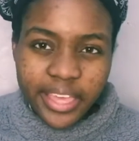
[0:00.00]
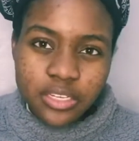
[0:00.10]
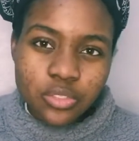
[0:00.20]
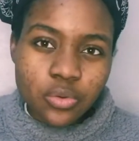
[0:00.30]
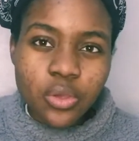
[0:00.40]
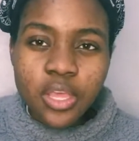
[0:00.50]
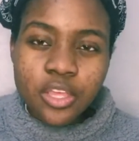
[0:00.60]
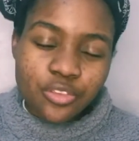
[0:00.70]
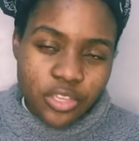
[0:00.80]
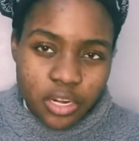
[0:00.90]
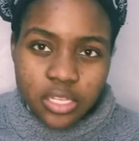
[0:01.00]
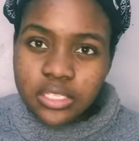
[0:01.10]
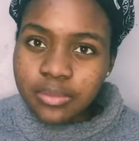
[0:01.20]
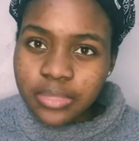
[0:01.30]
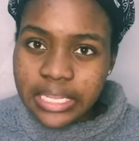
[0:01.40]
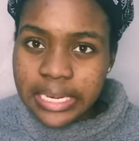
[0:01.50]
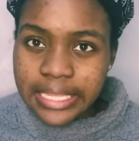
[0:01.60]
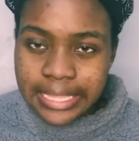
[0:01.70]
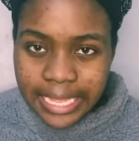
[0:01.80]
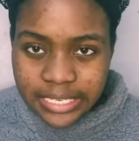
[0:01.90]
So you can ask something like
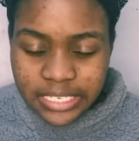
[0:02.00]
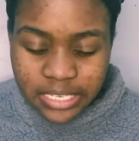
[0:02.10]
that.